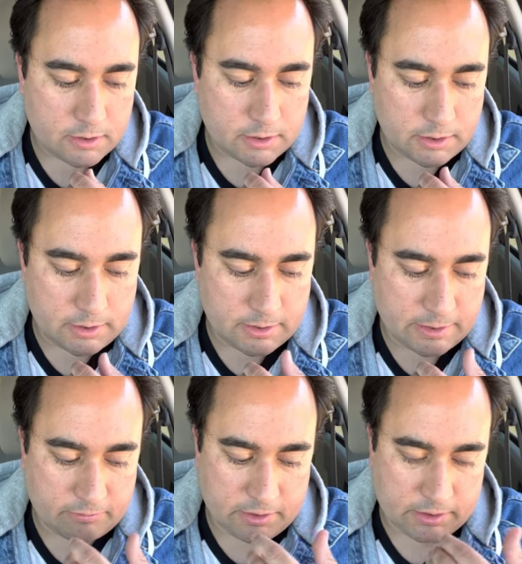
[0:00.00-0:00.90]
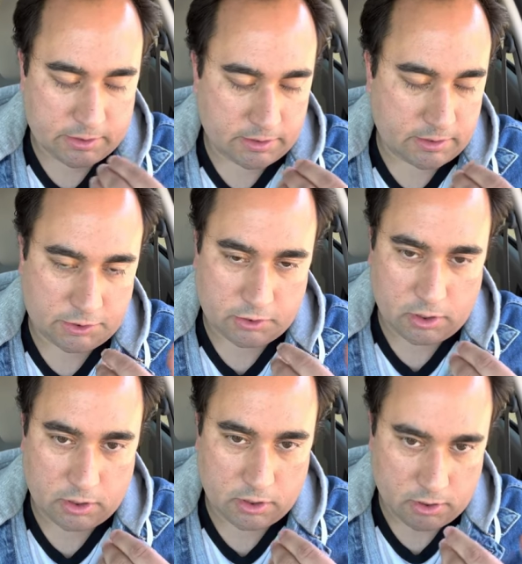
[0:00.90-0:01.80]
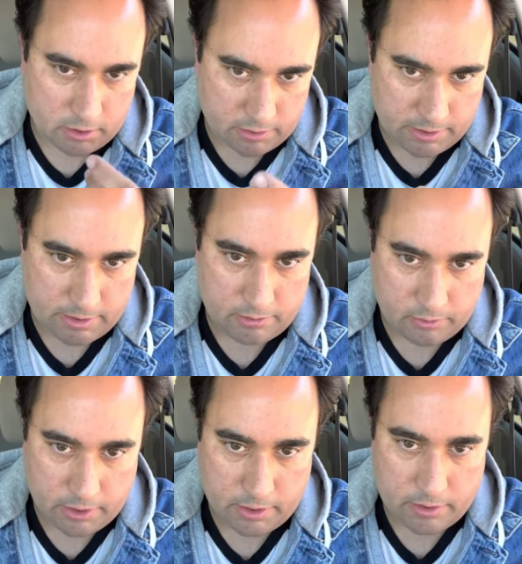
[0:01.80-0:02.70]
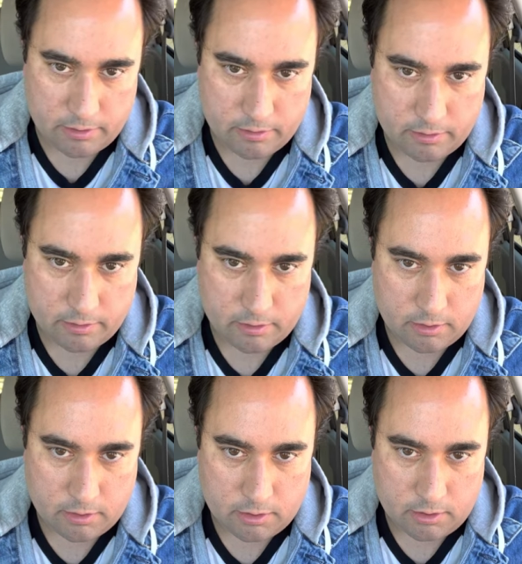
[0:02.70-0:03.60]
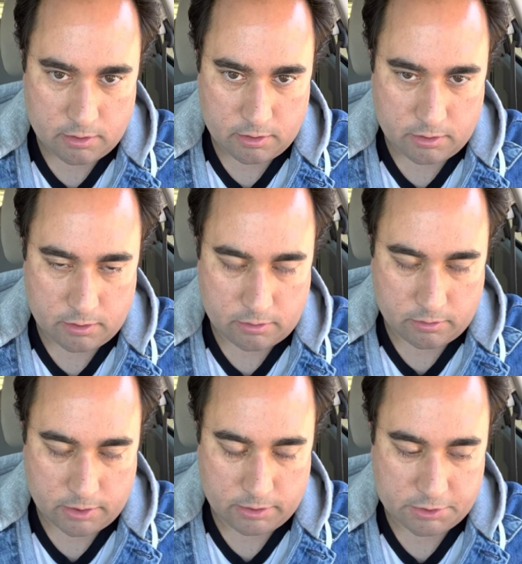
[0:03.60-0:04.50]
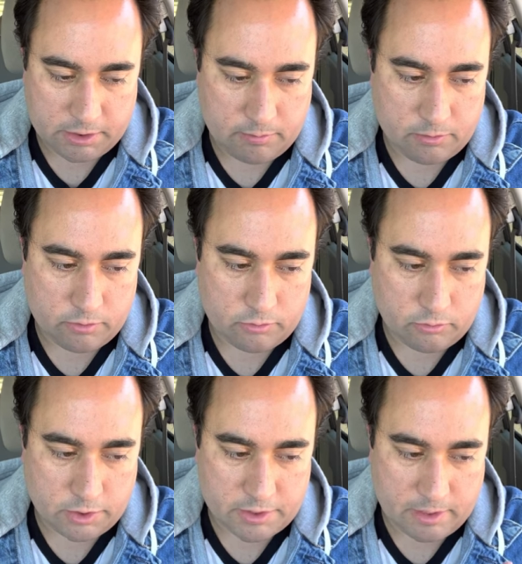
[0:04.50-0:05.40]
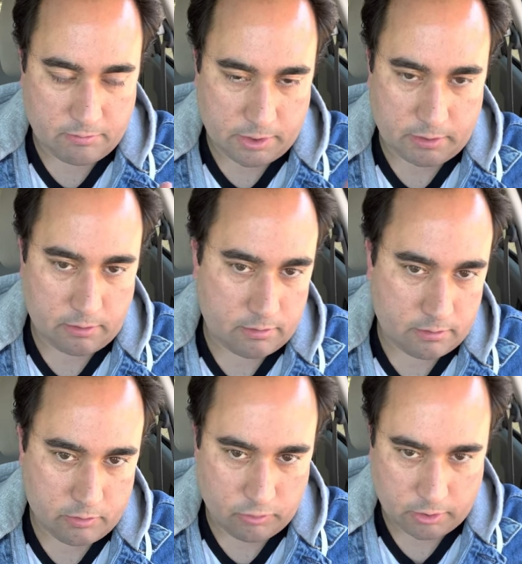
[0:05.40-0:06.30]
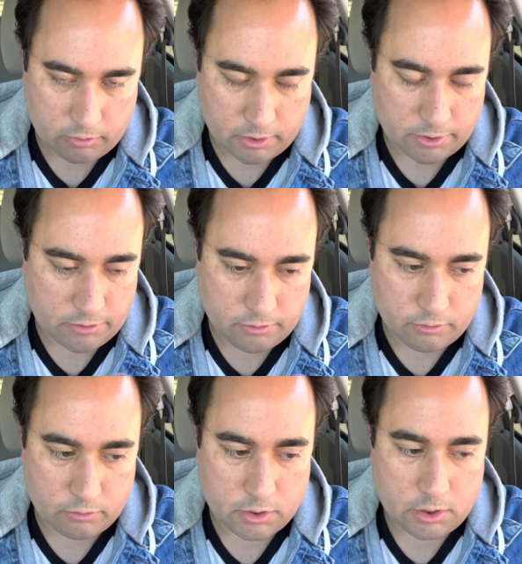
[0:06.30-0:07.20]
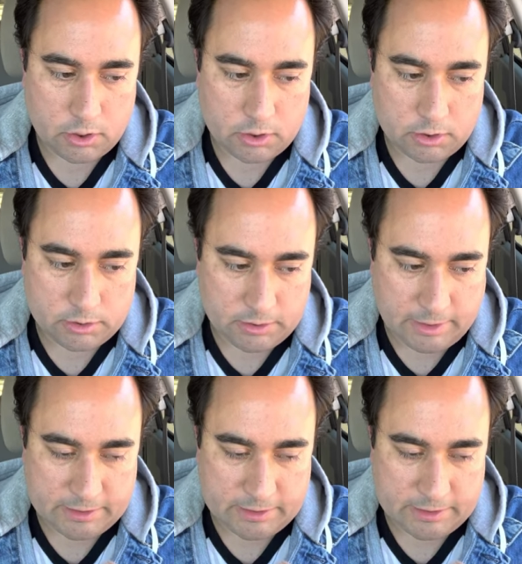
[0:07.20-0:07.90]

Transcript: you take, for instance, the song Undead Noid. According to Shenmue, what does that mean? Well, according to not